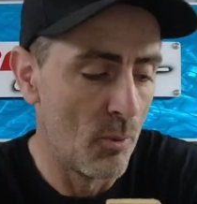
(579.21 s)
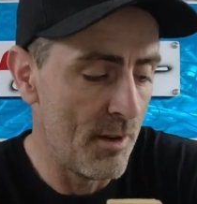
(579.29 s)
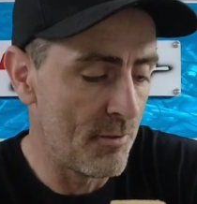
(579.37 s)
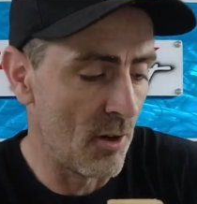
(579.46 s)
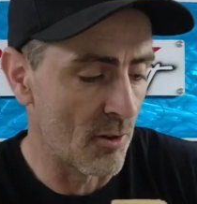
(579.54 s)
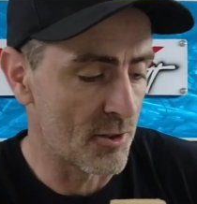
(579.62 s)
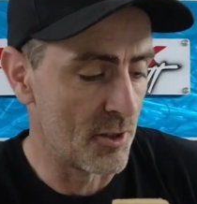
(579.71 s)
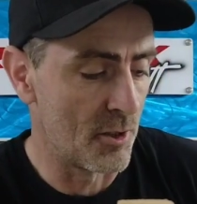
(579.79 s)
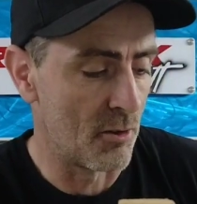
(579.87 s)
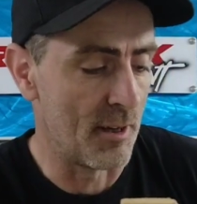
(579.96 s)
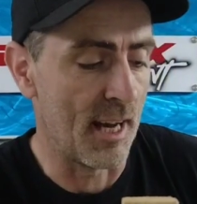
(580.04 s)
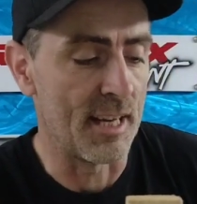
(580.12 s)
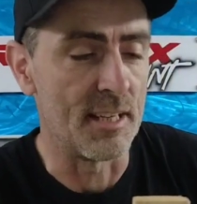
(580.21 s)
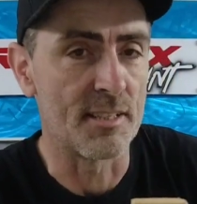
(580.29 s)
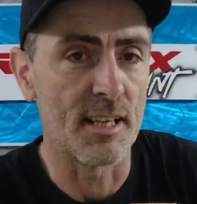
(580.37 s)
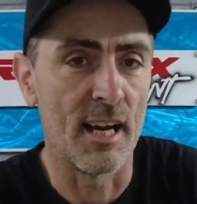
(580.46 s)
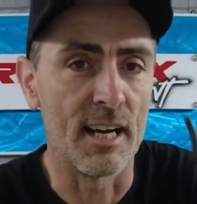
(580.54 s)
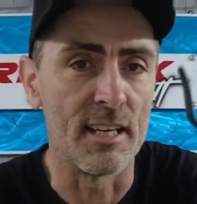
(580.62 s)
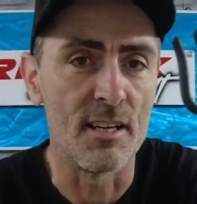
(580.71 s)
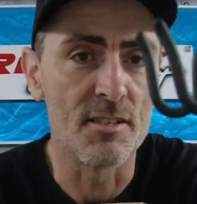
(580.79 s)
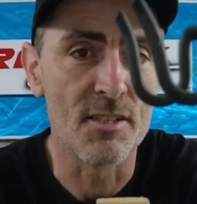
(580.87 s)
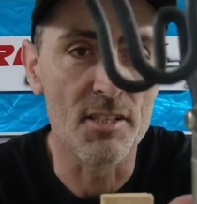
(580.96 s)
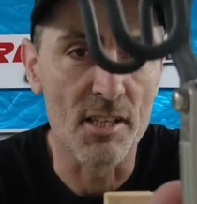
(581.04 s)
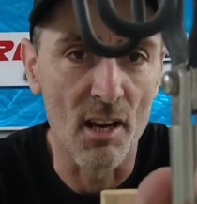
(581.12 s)
we've got to create a
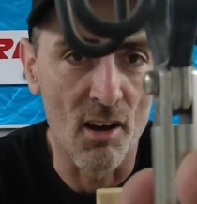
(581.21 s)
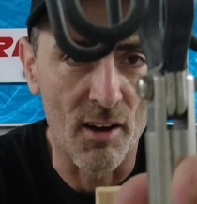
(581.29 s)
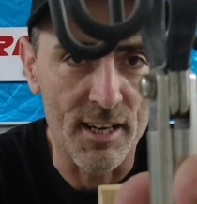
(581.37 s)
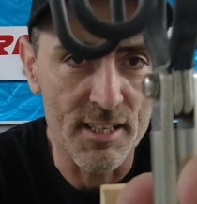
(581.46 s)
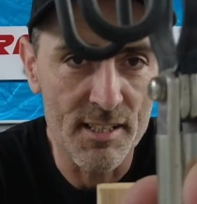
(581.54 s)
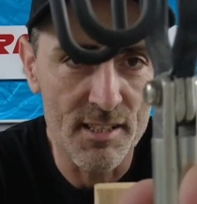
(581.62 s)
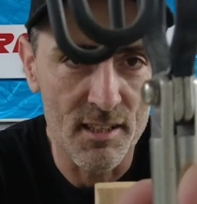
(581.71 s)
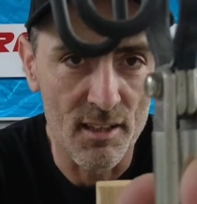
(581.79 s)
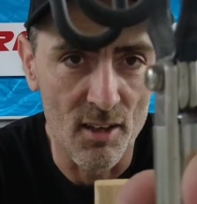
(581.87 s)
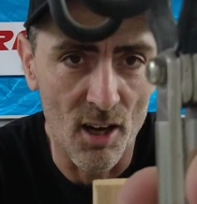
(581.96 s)
slice